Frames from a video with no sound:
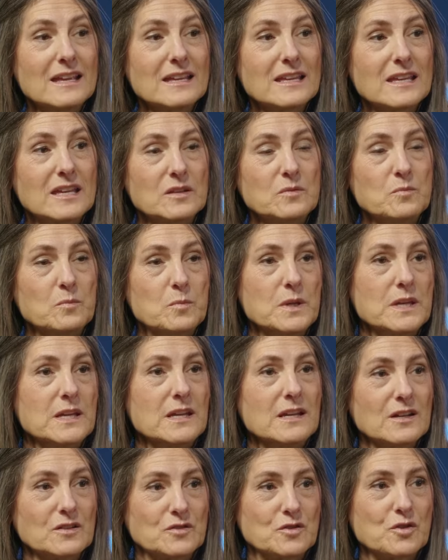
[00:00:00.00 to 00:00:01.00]
can
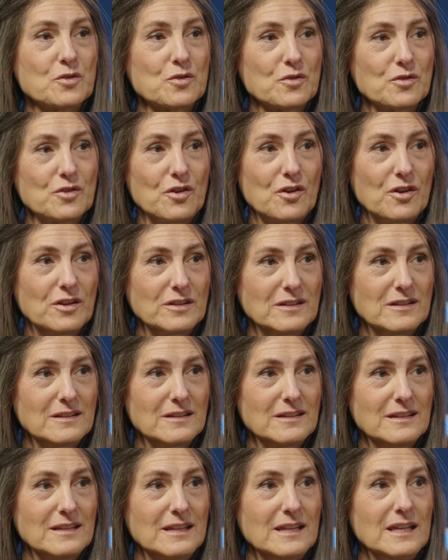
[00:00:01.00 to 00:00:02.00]
be a turn on.
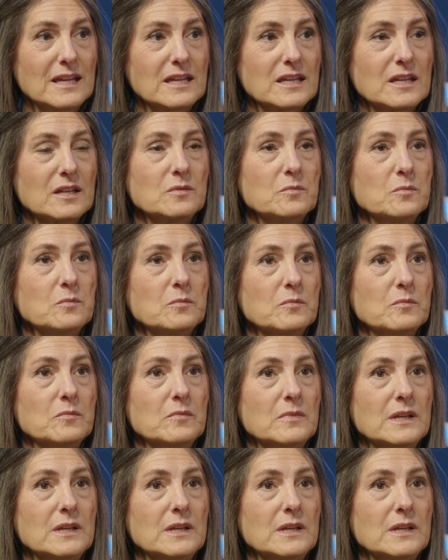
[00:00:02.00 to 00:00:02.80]
It can